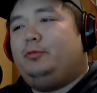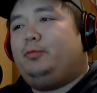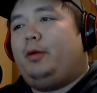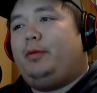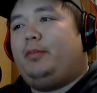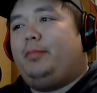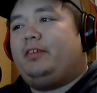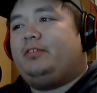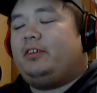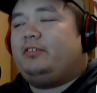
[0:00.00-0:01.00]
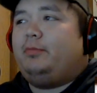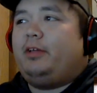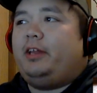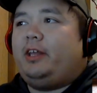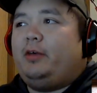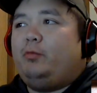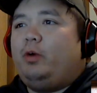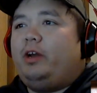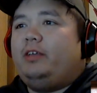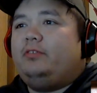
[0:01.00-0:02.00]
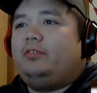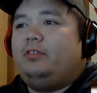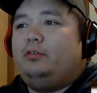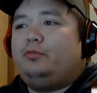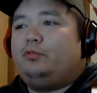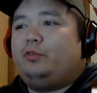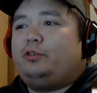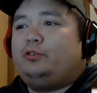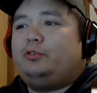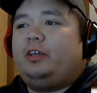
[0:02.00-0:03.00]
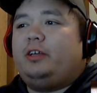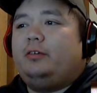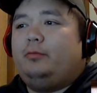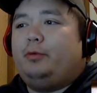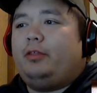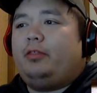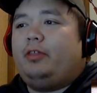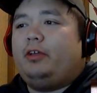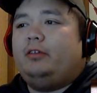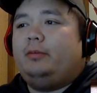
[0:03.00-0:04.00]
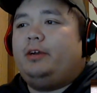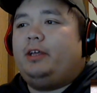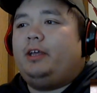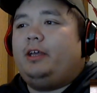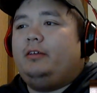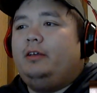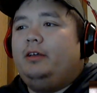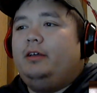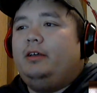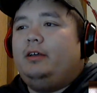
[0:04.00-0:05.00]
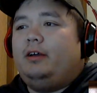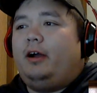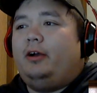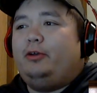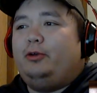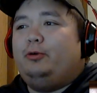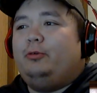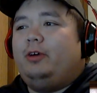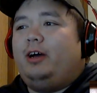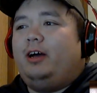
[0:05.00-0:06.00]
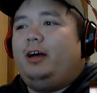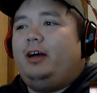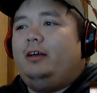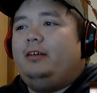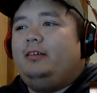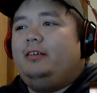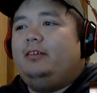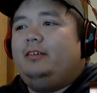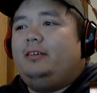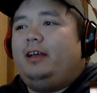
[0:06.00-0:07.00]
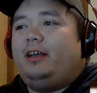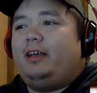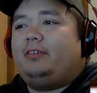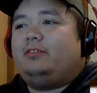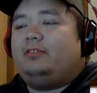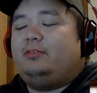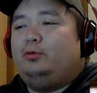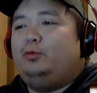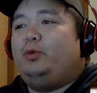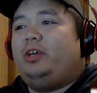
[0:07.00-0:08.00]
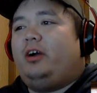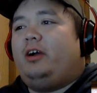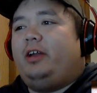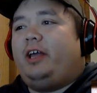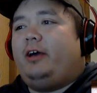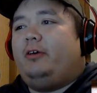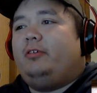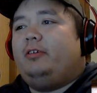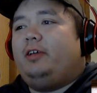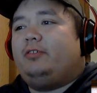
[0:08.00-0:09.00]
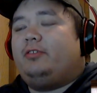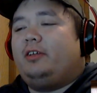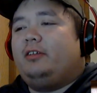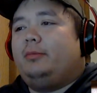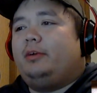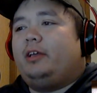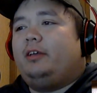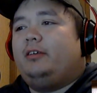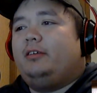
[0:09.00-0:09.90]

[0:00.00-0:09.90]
probably the best at explaining it. What is the new structuring with Think Liberty and our new, who we are now as Think Liberty?